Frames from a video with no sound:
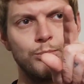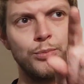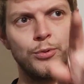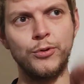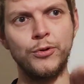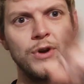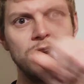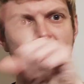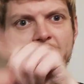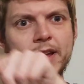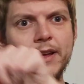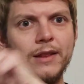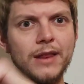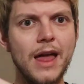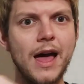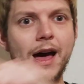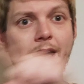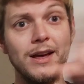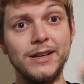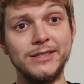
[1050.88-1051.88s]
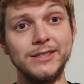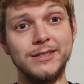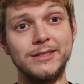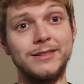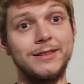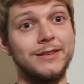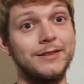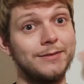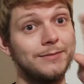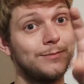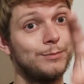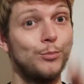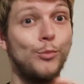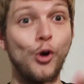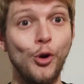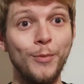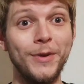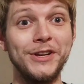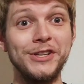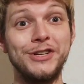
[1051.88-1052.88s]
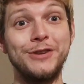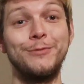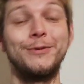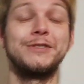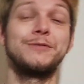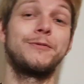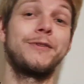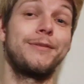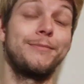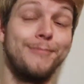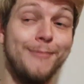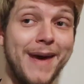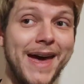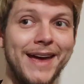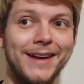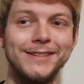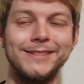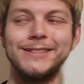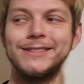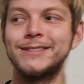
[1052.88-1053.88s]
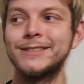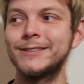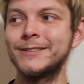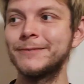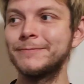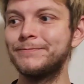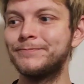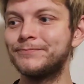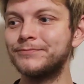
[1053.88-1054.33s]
pre-last moment she was with Manson,